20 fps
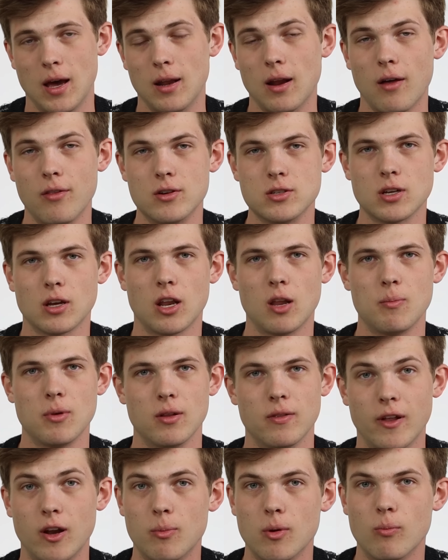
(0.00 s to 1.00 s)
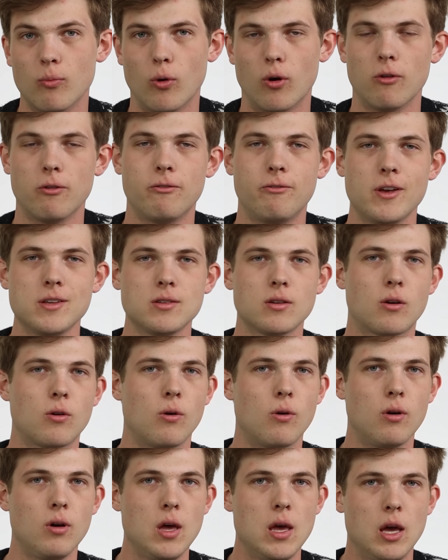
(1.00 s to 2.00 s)
and others are going to be a little bit more
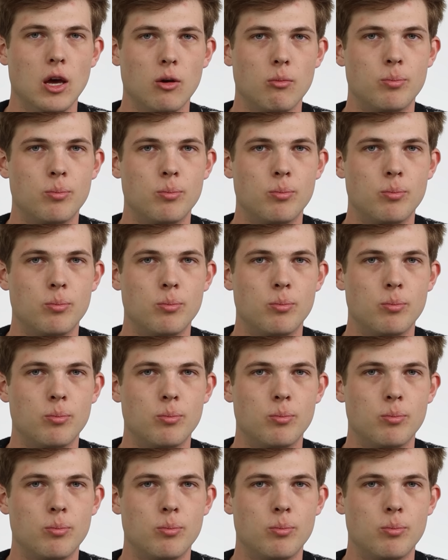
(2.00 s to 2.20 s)
physical,